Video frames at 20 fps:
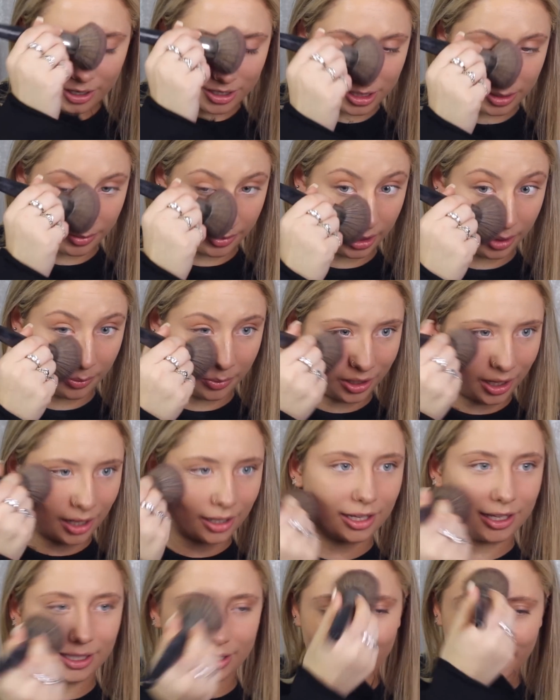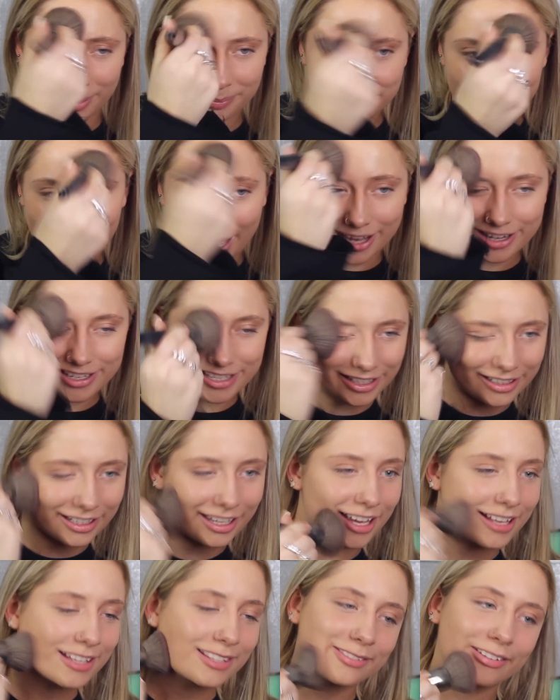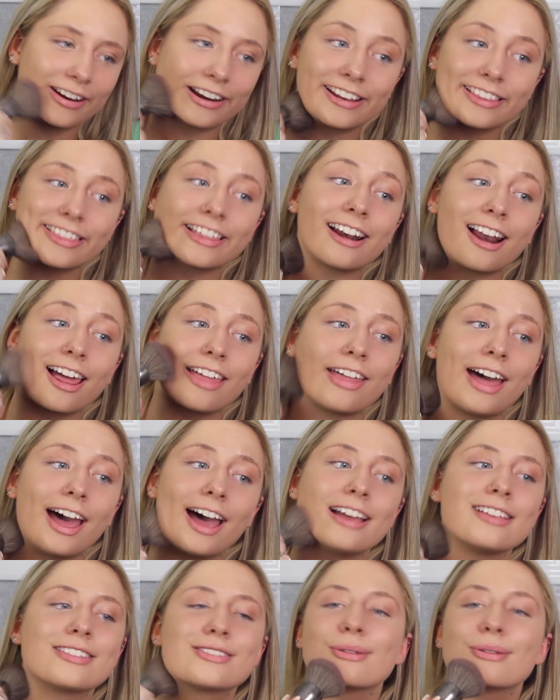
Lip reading: So we don't want any like patchiness or anything like that.